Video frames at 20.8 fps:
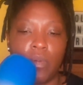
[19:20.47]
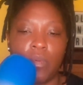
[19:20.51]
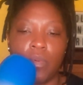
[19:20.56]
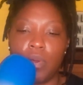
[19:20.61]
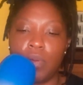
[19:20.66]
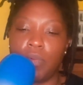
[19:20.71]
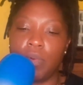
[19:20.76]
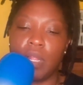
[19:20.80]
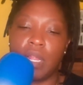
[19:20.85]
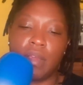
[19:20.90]

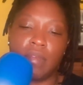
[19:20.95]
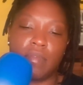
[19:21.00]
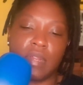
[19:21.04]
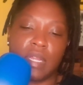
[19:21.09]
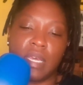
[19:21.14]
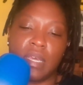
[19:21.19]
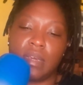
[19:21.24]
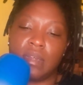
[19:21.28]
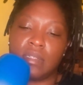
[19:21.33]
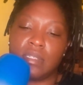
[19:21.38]
with whatever
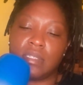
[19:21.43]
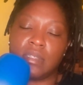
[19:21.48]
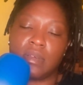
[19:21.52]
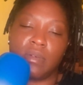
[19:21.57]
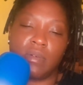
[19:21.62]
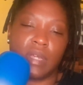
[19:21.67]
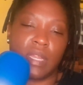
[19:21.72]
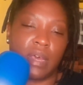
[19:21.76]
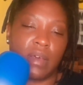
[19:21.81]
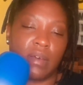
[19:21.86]
the hell is
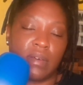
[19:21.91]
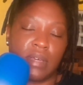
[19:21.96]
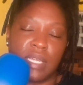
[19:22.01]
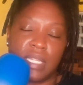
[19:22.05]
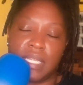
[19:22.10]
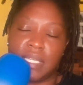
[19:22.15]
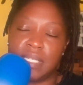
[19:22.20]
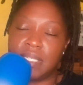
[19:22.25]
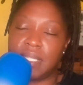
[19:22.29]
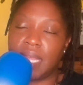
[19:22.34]
going on
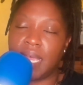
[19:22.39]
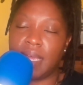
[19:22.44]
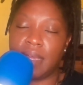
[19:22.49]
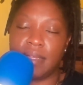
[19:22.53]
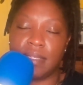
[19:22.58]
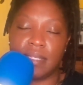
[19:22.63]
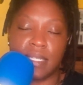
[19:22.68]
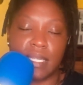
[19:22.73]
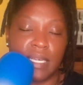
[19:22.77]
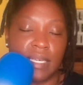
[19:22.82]
in this
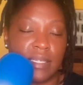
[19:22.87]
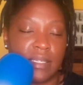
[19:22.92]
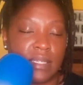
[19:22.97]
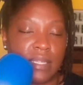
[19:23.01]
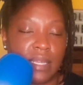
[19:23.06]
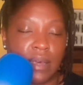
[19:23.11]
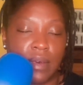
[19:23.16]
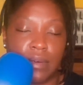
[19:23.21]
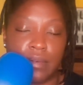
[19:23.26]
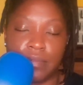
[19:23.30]
dating scene.
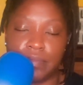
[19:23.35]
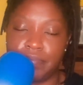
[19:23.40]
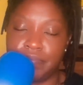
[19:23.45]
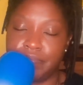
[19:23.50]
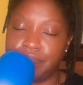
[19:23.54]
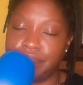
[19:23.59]
So